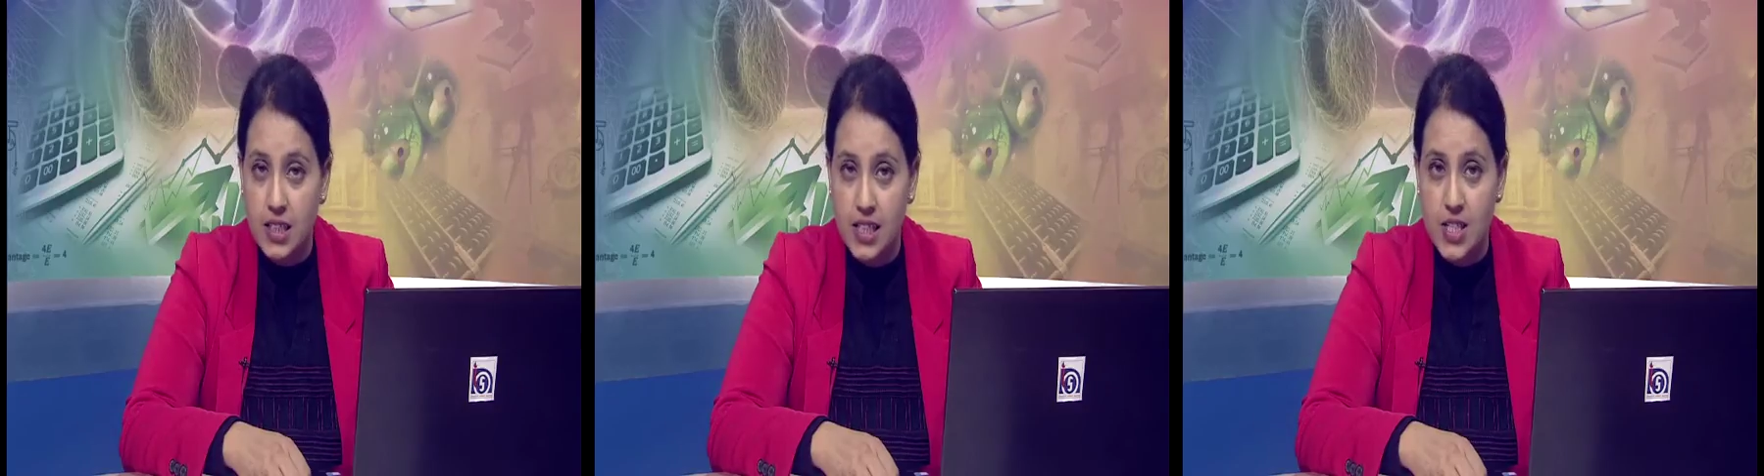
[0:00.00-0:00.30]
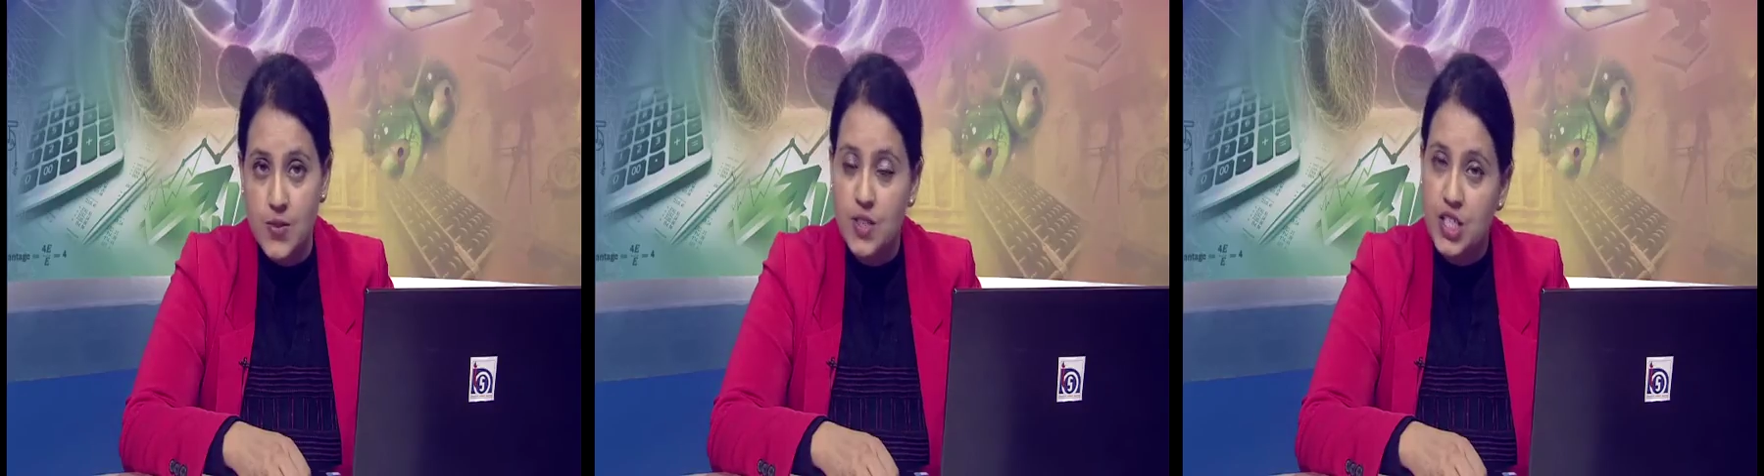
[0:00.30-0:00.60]

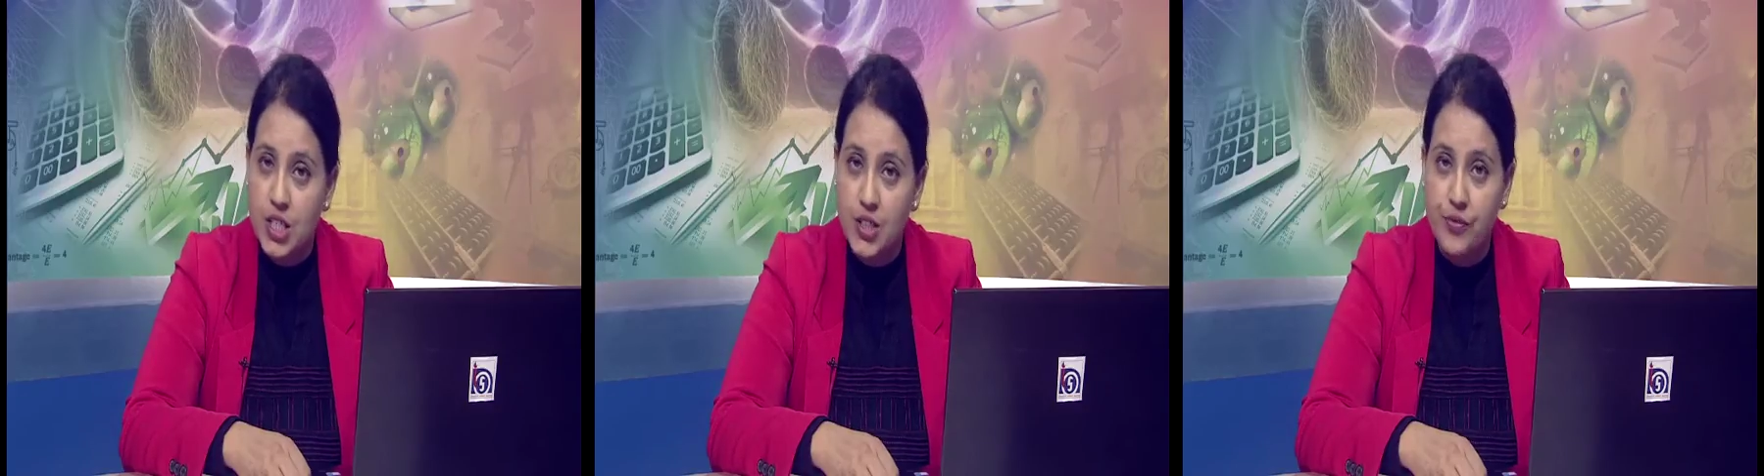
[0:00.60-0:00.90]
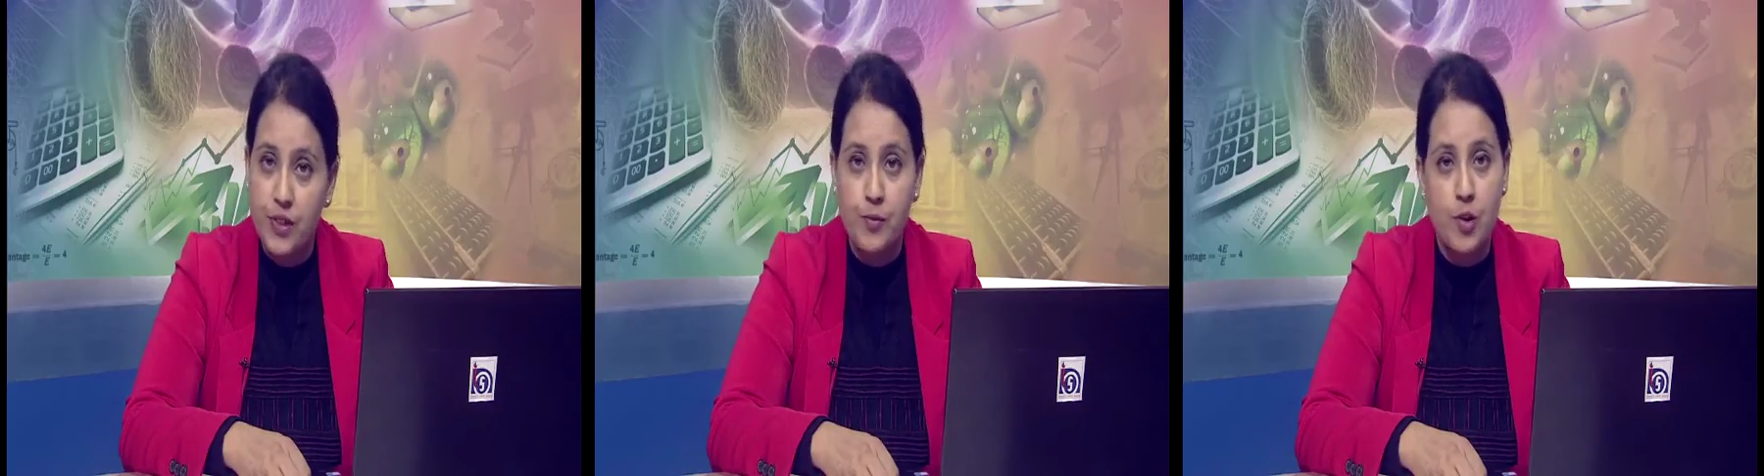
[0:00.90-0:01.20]
things which are
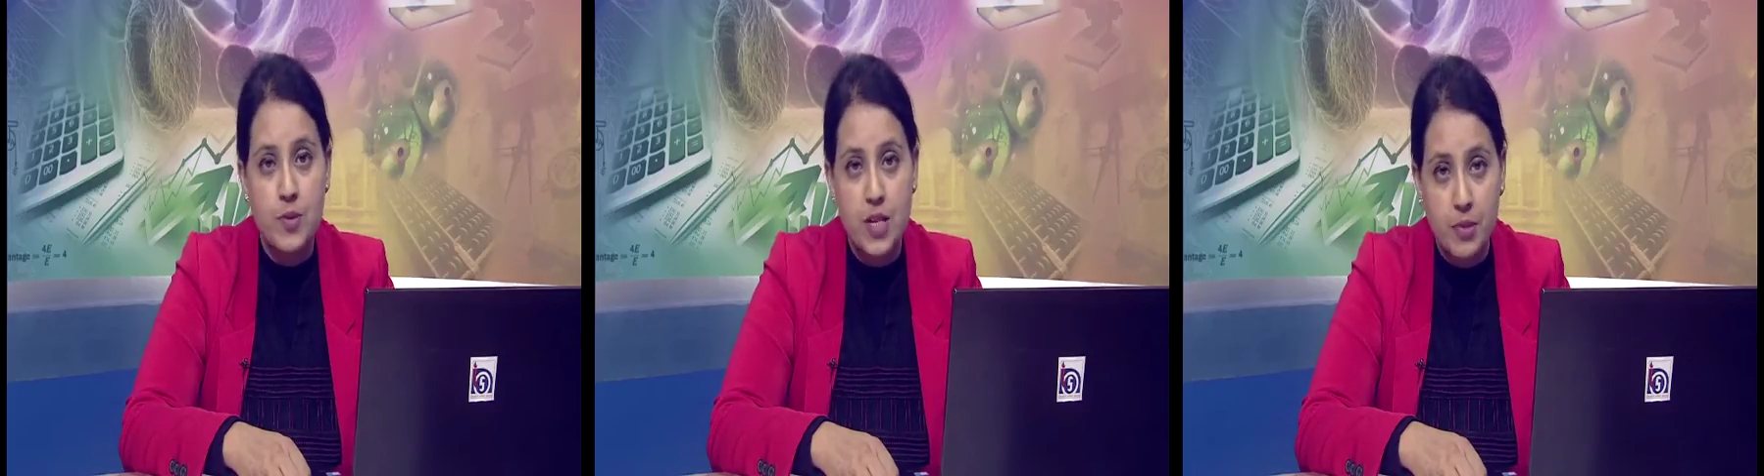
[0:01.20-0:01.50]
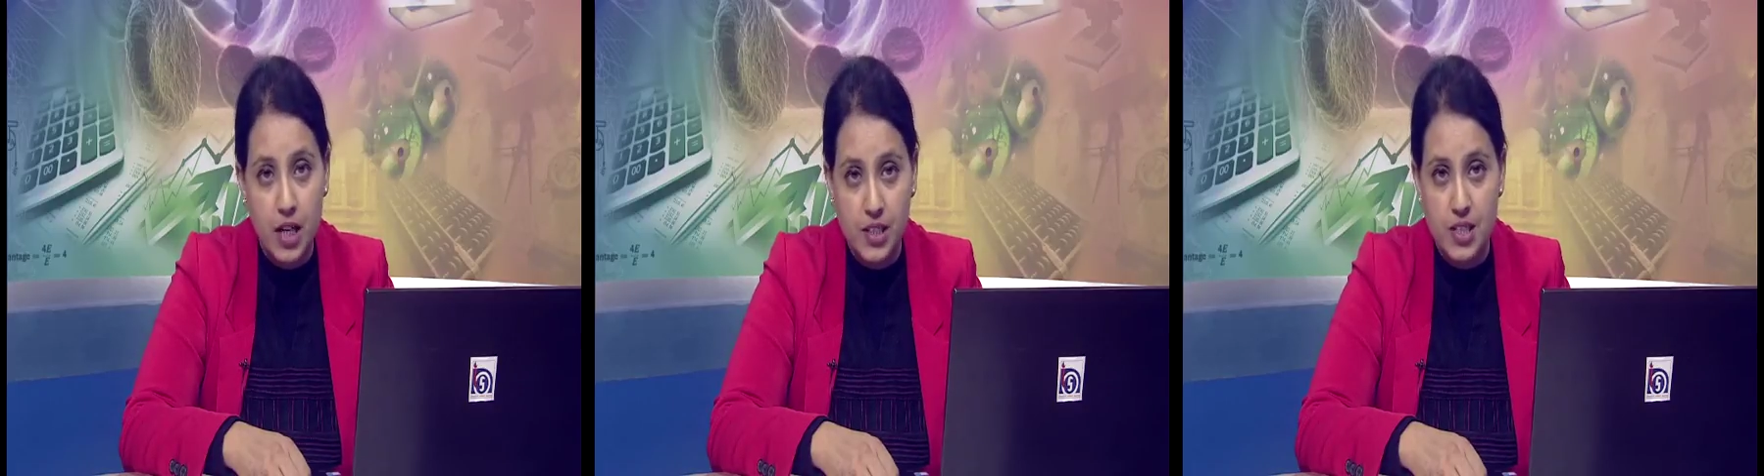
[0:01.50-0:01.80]
different from some
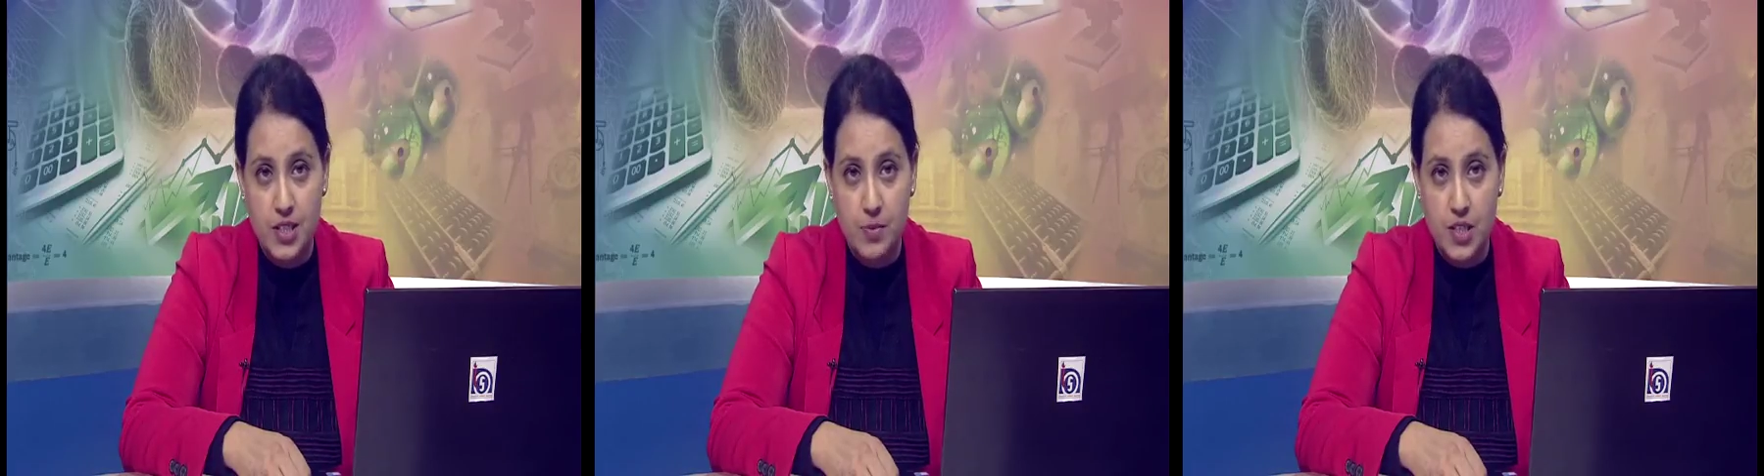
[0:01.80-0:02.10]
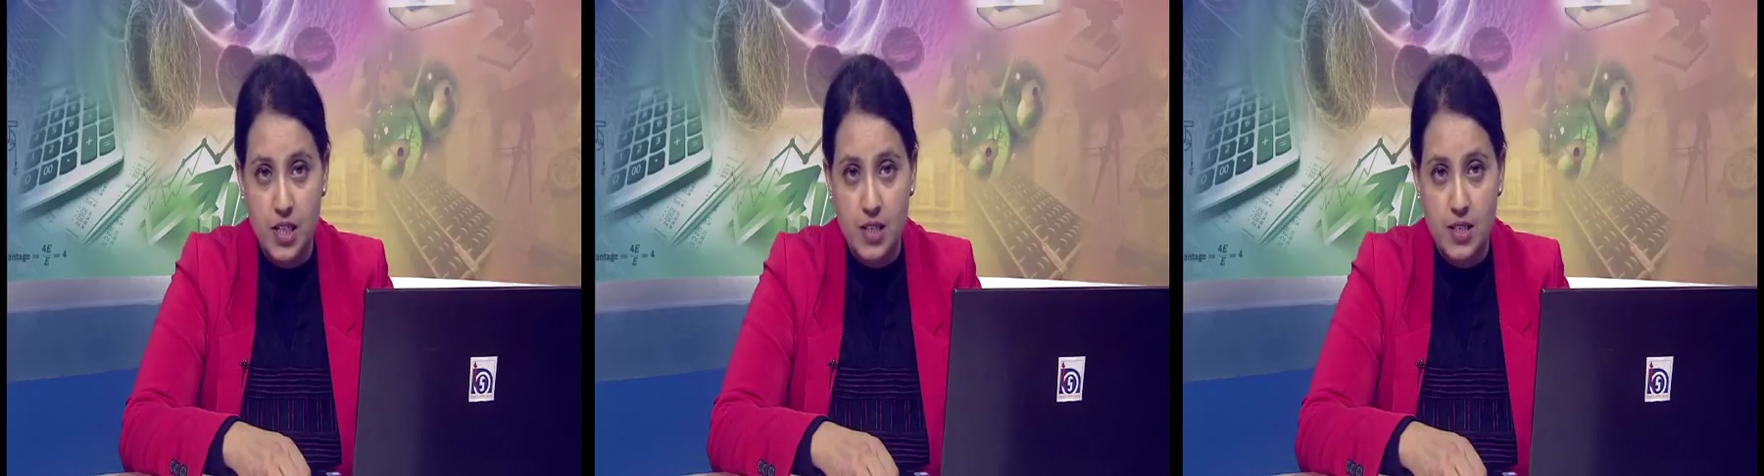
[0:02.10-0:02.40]
other
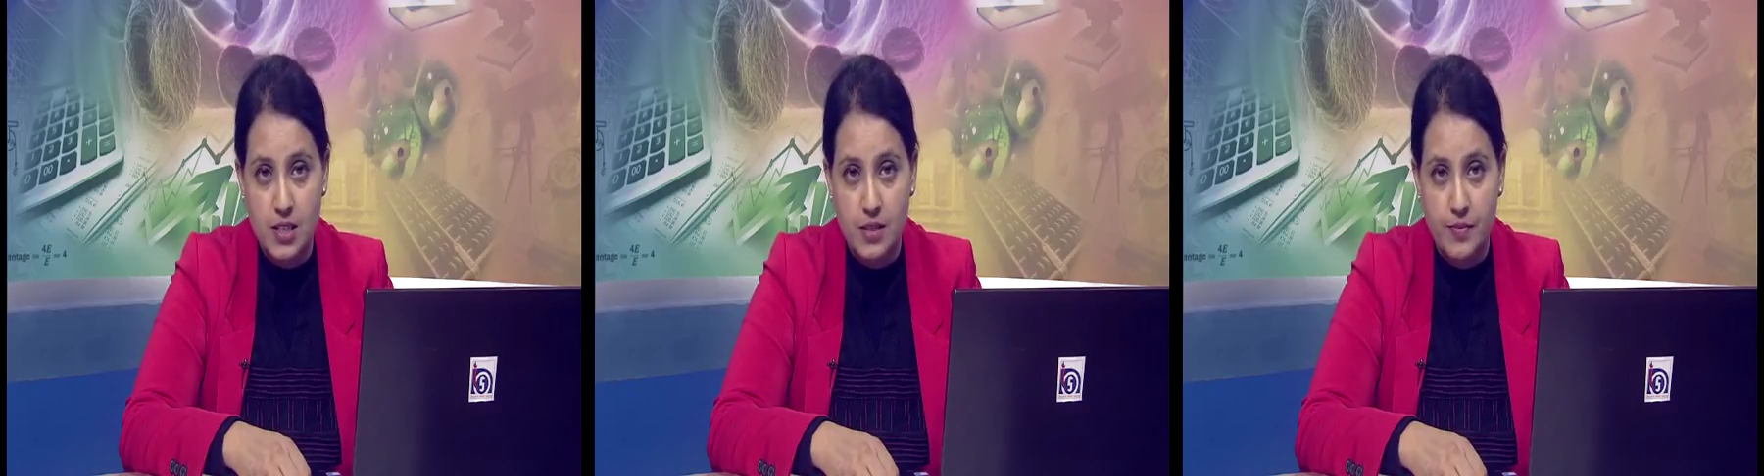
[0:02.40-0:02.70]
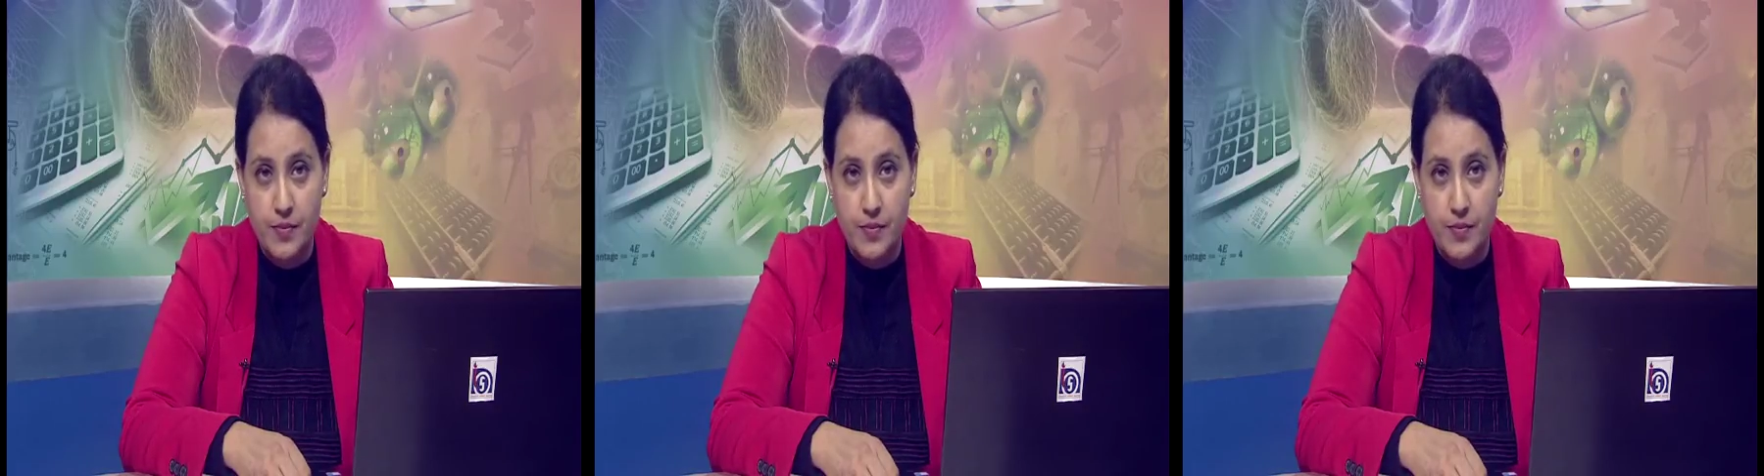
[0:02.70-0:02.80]
subjects.